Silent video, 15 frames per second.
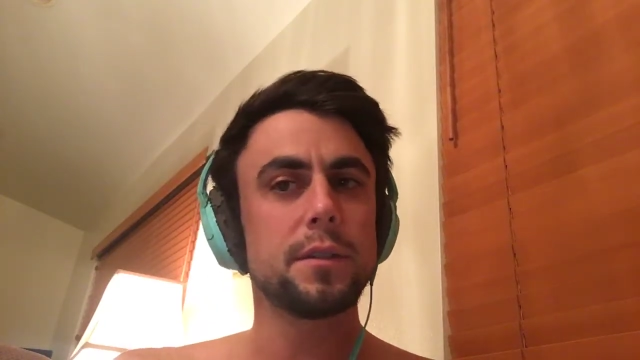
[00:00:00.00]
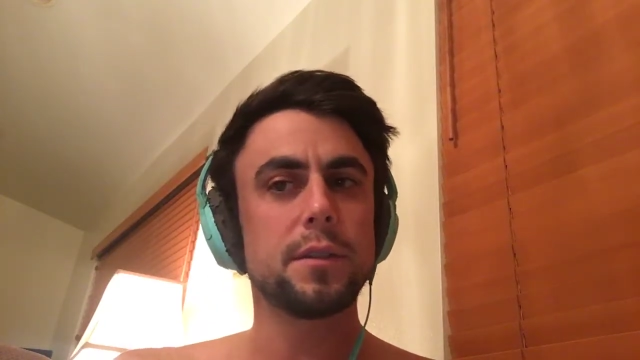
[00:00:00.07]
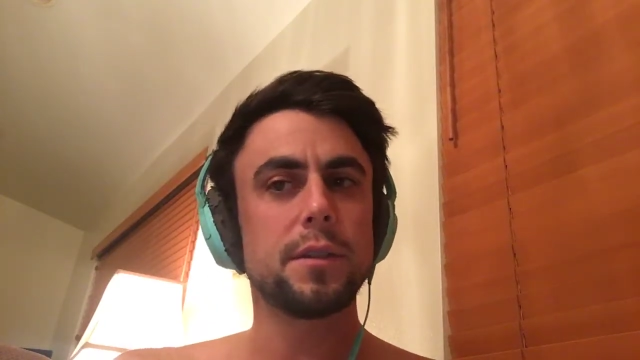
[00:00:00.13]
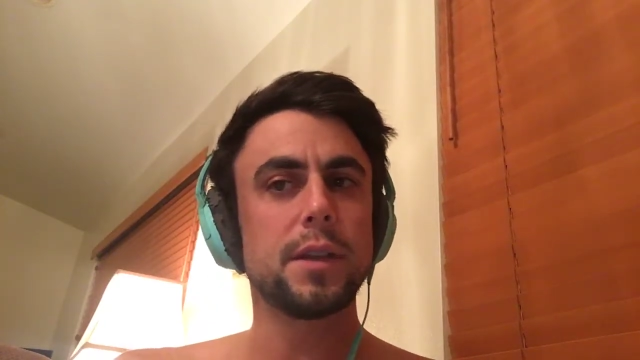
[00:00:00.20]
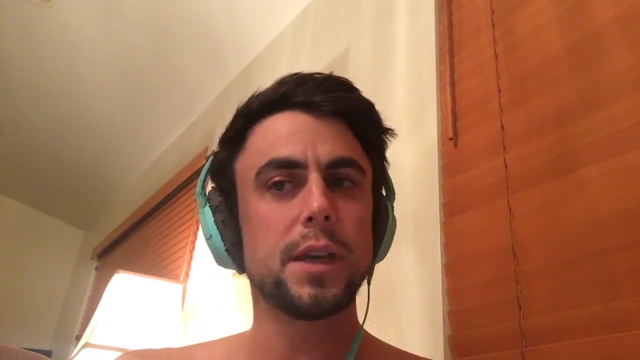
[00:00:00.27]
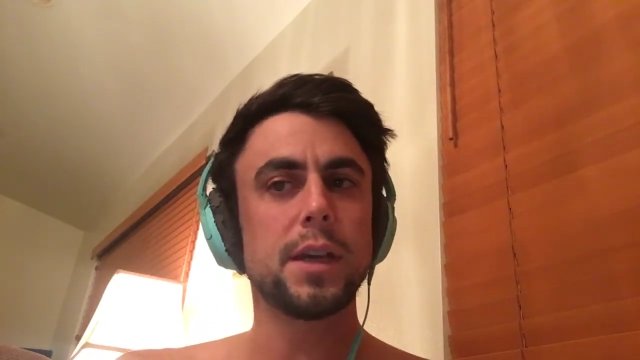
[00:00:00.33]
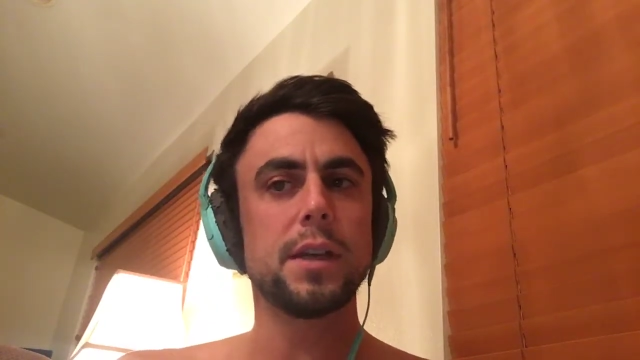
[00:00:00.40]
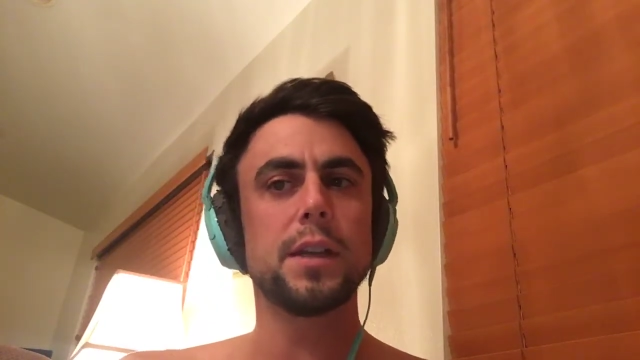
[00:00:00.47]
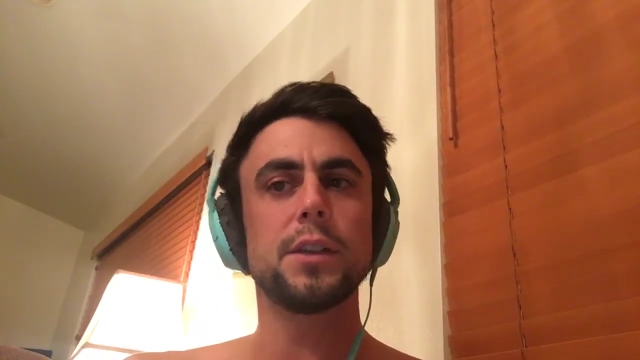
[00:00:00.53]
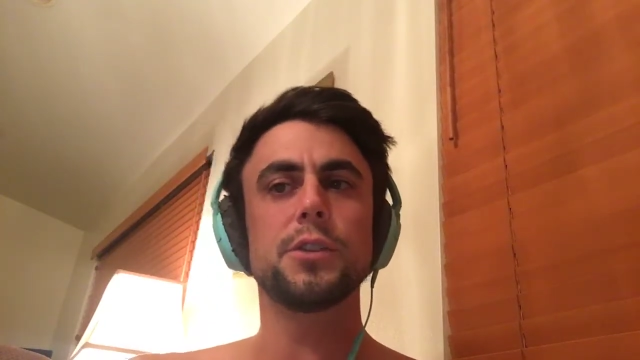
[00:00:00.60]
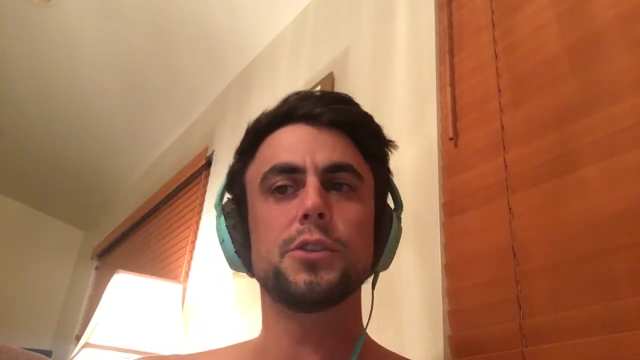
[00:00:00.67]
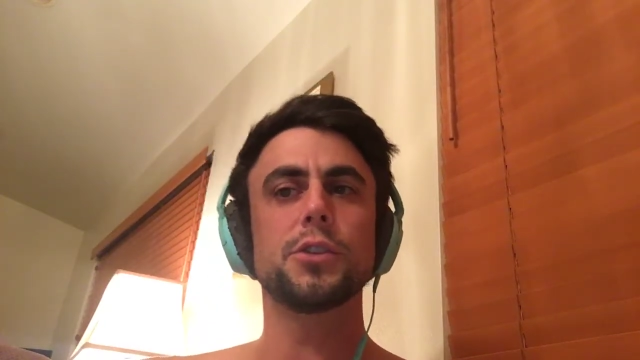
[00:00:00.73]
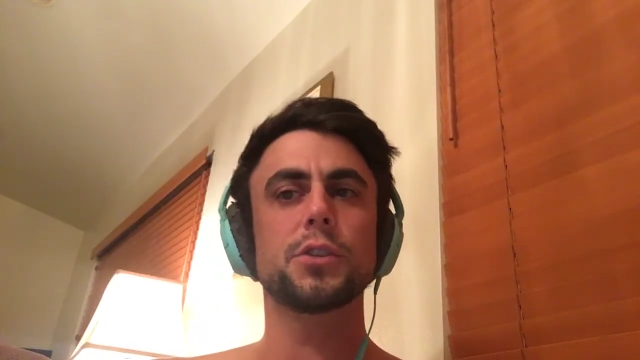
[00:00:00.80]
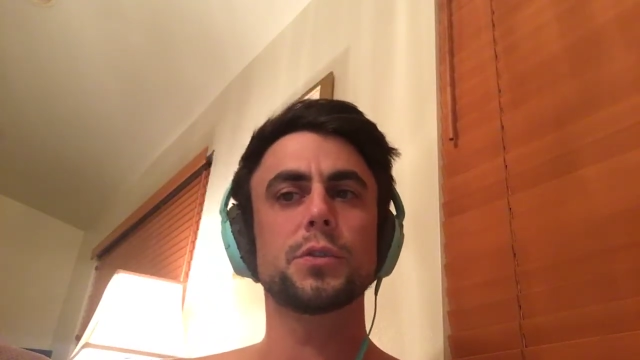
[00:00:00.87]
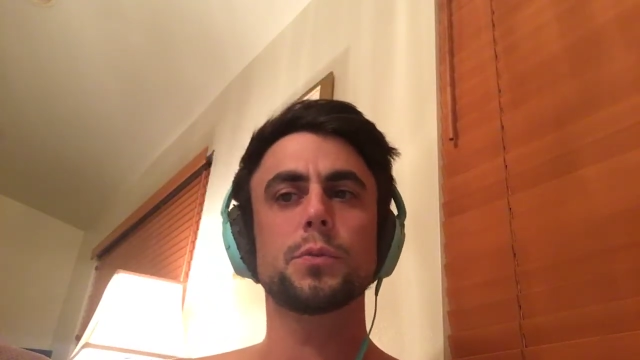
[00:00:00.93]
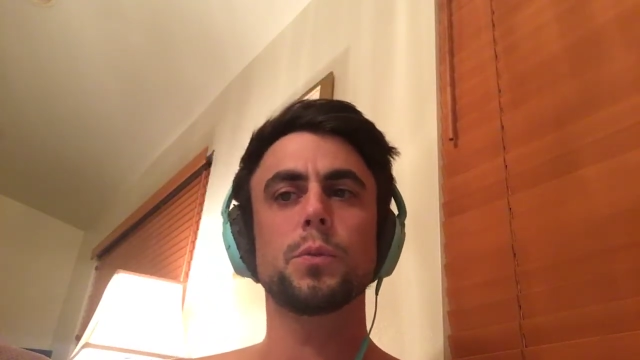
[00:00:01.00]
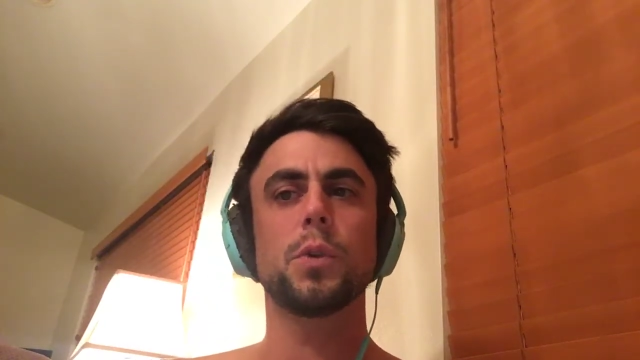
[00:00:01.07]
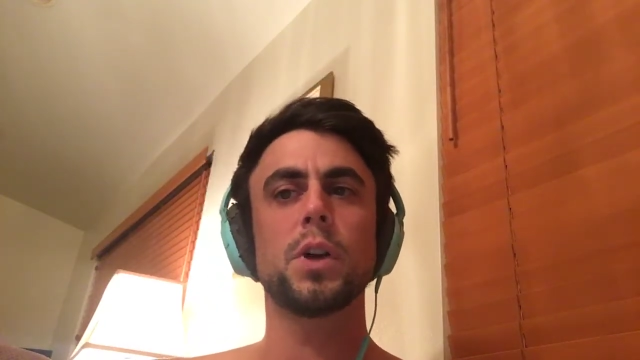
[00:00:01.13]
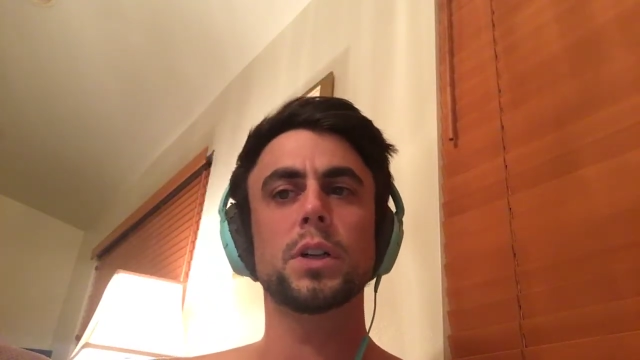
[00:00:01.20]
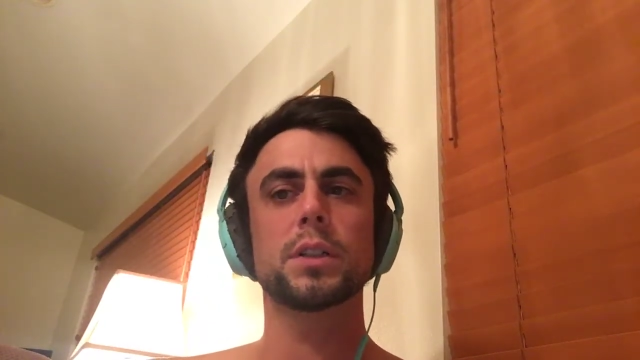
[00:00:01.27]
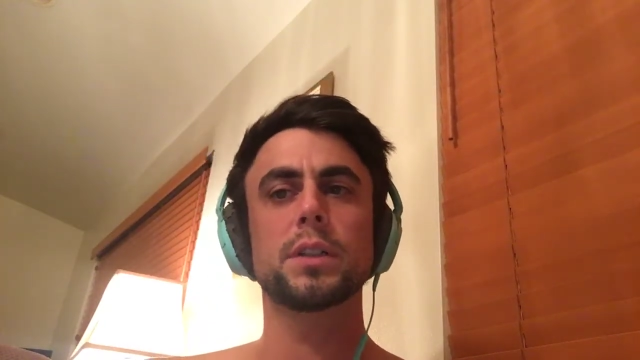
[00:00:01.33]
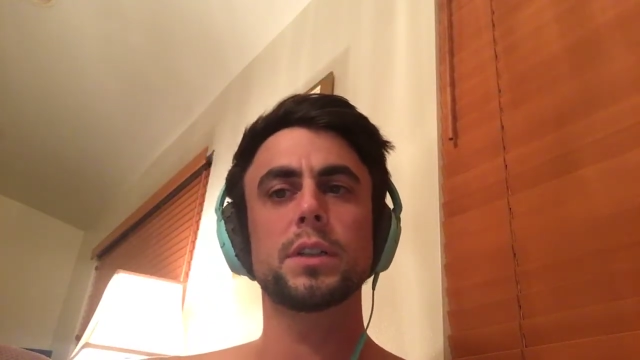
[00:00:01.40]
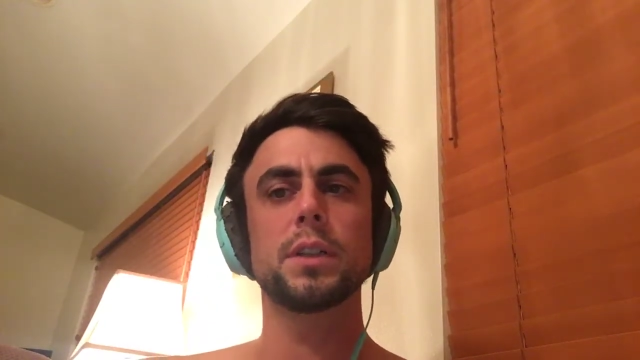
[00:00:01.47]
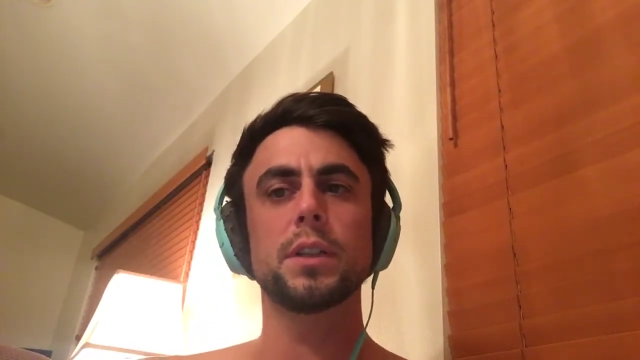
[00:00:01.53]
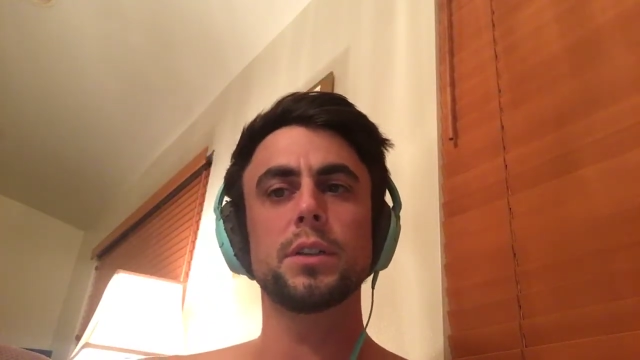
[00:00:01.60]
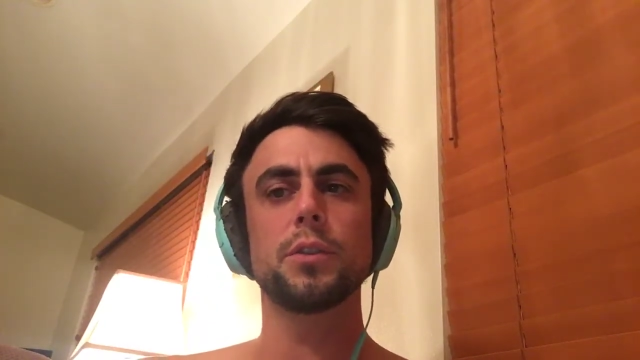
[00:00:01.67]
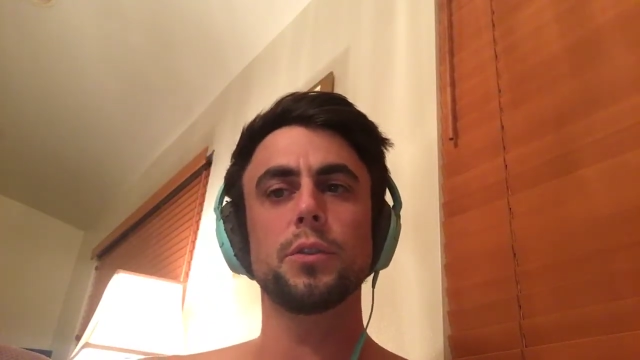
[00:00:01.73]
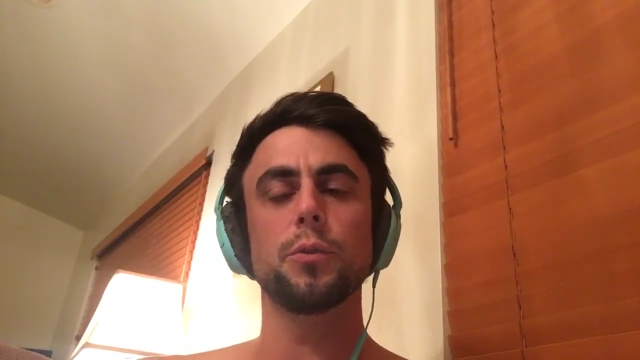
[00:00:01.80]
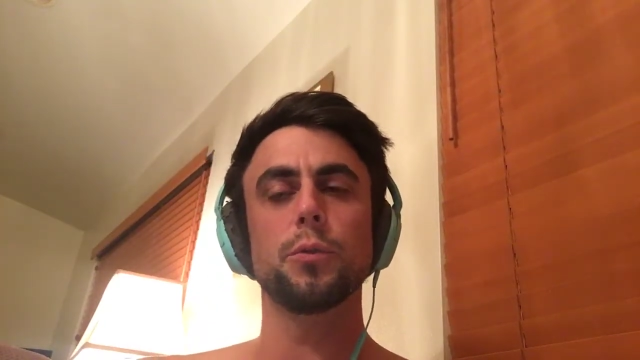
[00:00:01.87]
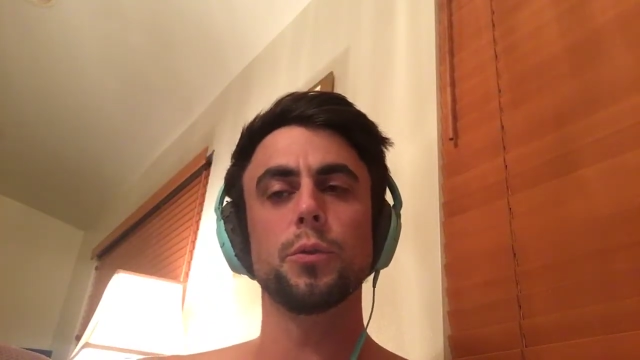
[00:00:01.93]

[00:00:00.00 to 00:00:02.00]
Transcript: that had just walked into the